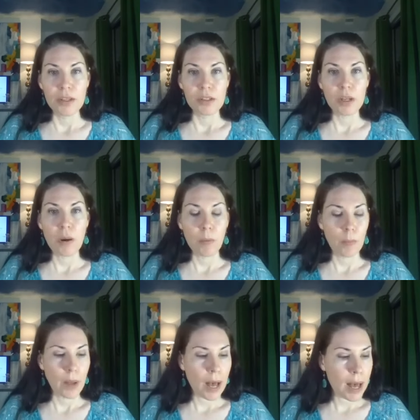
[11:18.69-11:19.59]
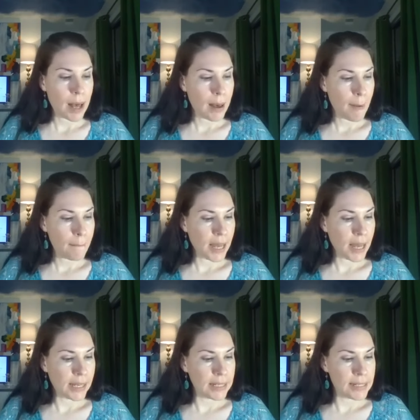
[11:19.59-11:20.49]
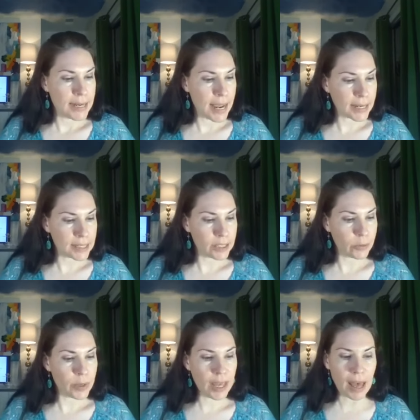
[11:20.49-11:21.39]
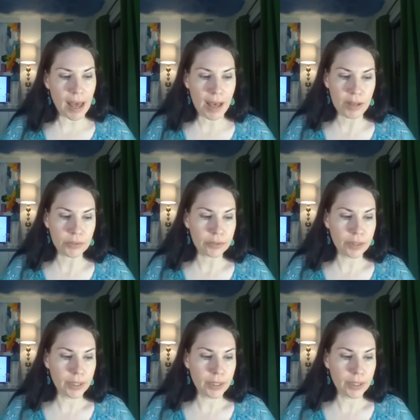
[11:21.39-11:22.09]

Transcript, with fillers: So um, next we have